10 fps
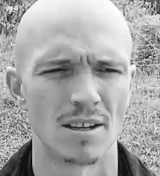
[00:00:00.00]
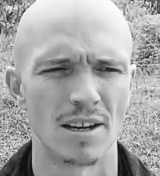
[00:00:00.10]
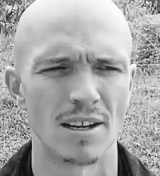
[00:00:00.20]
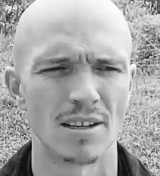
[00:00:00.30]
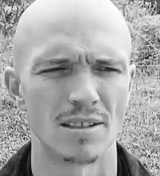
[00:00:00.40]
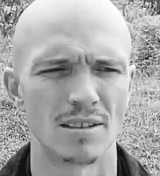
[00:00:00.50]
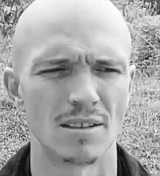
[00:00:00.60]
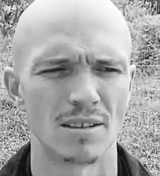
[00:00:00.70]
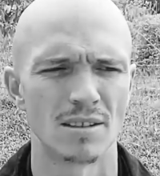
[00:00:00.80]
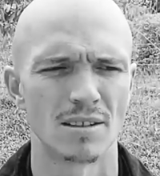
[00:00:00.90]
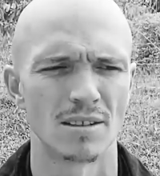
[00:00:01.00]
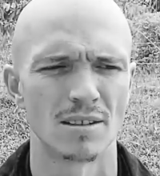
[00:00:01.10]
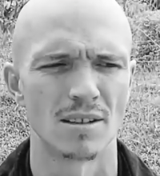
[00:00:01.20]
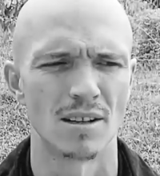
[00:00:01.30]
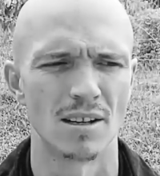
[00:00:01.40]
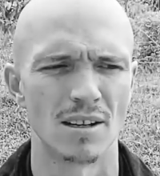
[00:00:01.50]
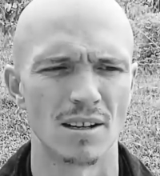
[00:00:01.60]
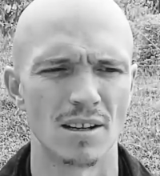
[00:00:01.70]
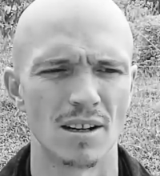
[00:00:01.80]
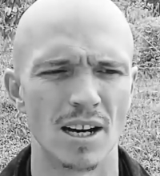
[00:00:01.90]
and
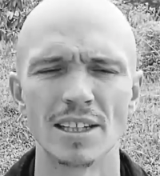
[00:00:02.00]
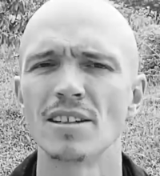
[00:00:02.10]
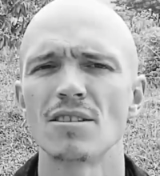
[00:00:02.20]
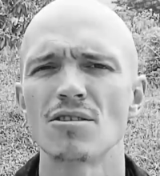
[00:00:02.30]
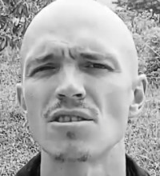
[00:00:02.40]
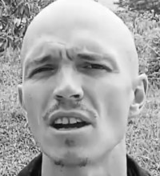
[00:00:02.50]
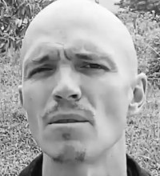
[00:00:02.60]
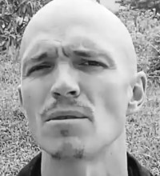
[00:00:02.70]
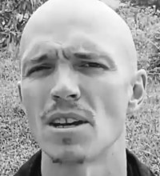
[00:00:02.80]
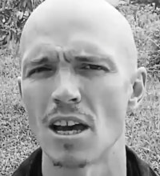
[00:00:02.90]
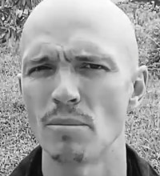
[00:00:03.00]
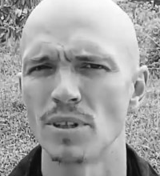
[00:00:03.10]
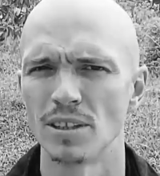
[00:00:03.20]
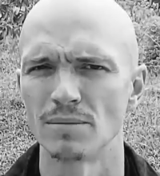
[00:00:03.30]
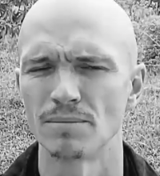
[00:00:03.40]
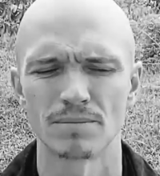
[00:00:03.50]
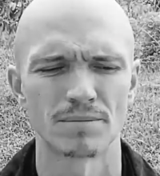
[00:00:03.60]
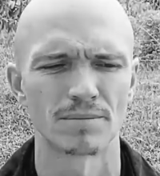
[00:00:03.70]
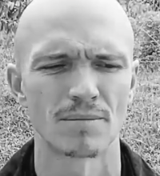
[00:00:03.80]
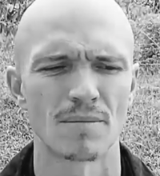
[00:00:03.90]
I didn't understand what was happening,
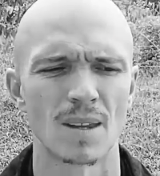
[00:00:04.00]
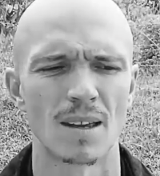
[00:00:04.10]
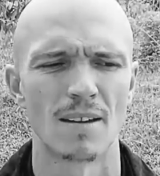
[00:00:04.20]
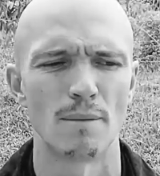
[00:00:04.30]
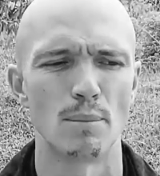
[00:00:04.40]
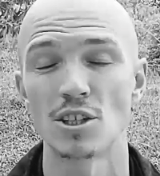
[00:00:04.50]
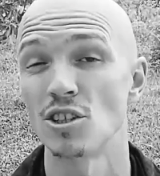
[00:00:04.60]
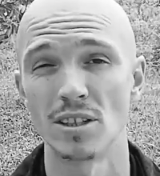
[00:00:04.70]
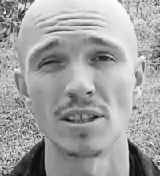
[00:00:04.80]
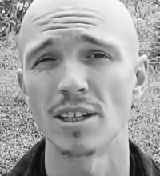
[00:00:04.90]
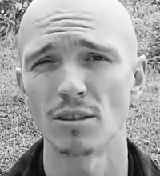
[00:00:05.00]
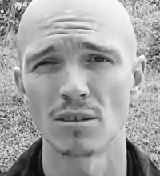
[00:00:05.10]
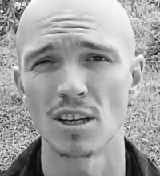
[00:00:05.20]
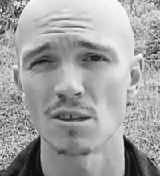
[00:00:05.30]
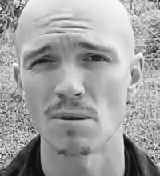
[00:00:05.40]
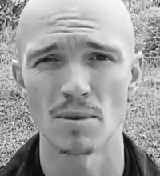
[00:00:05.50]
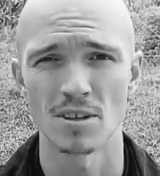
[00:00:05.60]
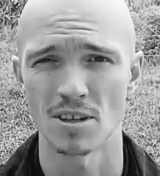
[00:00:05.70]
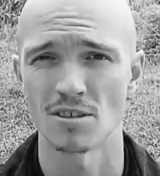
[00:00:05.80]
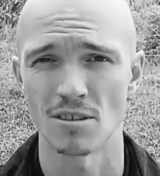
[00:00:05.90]
but she didn't get to kiss me
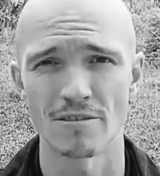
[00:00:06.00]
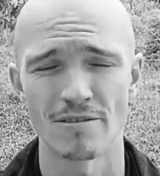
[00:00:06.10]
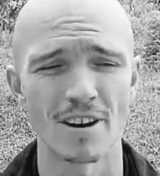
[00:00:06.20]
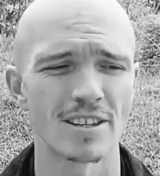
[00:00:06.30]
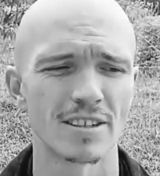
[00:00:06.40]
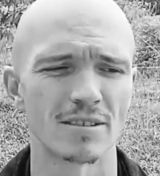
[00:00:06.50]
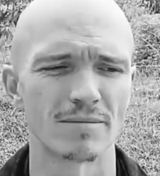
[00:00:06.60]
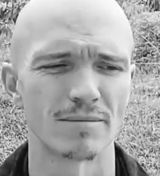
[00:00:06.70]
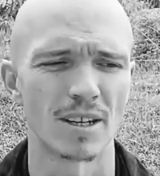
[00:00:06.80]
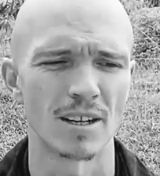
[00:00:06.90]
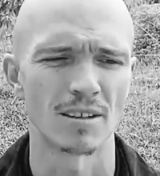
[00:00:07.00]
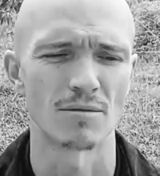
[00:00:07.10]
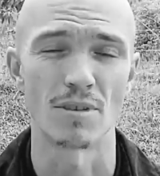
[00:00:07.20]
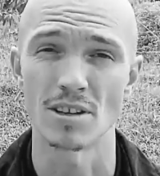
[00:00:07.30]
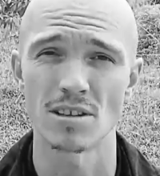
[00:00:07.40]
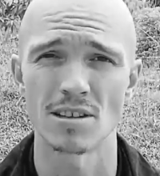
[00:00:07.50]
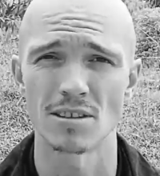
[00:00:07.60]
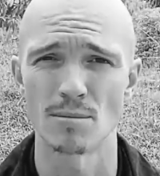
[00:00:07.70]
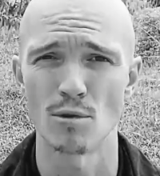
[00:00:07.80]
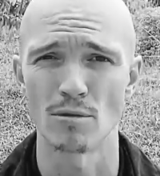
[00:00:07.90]
because I started fighting and
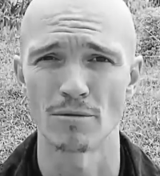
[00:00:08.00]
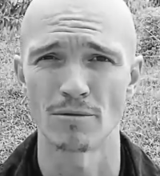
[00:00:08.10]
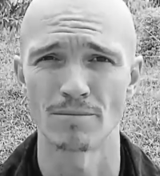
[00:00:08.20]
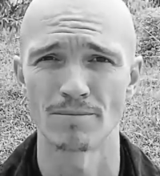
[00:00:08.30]
wrestling them off.